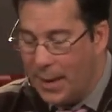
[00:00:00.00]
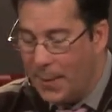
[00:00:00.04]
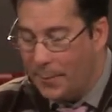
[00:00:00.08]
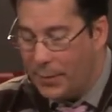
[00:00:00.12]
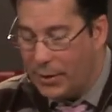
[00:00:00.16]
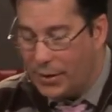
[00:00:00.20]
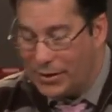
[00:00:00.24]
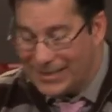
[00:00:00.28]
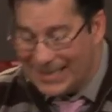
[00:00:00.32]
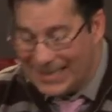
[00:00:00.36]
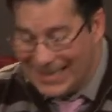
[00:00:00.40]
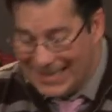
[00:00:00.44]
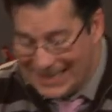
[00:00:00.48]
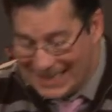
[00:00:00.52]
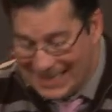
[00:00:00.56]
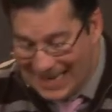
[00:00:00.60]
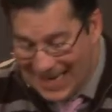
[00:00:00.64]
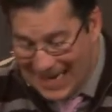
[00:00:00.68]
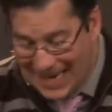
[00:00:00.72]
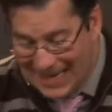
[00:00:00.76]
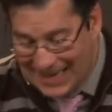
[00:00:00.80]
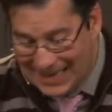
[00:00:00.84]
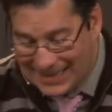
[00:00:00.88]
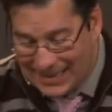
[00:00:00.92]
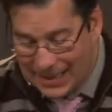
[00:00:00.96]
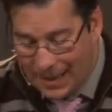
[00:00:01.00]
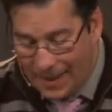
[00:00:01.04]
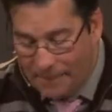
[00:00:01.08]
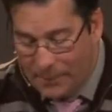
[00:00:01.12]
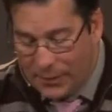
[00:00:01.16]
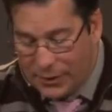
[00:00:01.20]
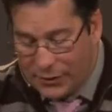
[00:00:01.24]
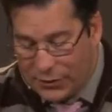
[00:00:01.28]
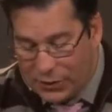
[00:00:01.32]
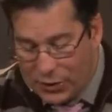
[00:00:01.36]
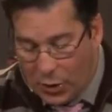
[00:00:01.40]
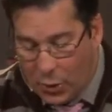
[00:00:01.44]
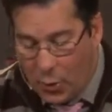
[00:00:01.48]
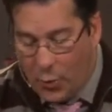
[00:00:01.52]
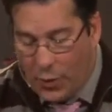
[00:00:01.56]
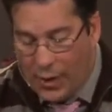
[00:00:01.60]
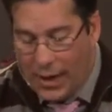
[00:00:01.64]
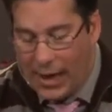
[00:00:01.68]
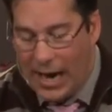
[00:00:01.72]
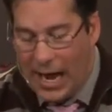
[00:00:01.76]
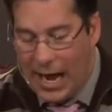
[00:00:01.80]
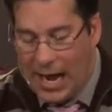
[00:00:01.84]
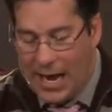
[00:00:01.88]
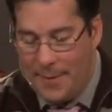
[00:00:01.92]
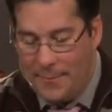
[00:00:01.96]
Because he says, so
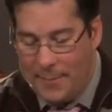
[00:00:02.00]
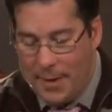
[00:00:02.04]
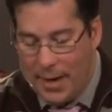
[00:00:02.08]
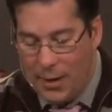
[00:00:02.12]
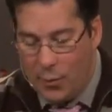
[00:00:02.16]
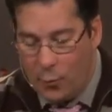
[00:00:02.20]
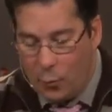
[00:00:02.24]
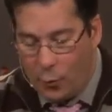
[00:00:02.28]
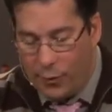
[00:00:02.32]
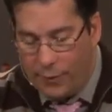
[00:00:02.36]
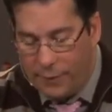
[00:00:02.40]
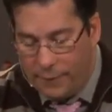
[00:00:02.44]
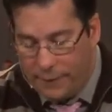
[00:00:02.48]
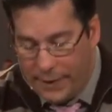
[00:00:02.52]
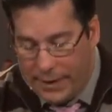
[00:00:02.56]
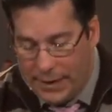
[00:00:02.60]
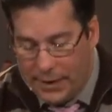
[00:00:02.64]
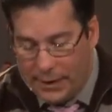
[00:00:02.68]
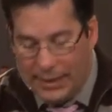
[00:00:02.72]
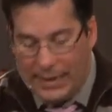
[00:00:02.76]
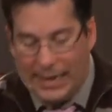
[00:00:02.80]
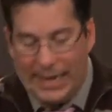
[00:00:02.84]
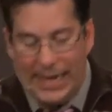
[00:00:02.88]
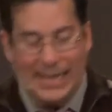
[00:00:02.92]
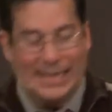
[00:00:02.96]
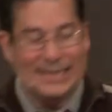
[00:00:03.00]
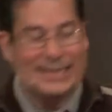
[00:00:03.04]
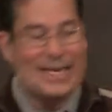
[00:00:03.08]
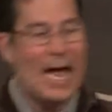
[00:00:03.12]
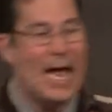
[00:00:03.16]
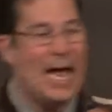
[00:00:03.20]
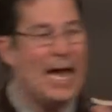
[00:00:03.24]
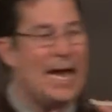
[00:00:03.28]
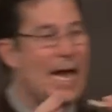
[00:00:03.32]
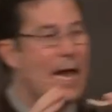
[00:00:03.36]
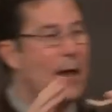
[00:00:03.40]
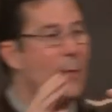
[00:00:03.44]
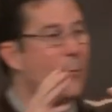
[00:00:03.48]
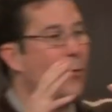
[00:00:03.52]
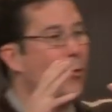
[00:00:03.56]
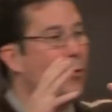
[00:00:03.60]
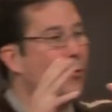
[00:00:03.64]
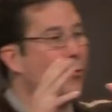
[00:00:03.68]
that I may reveal it as I am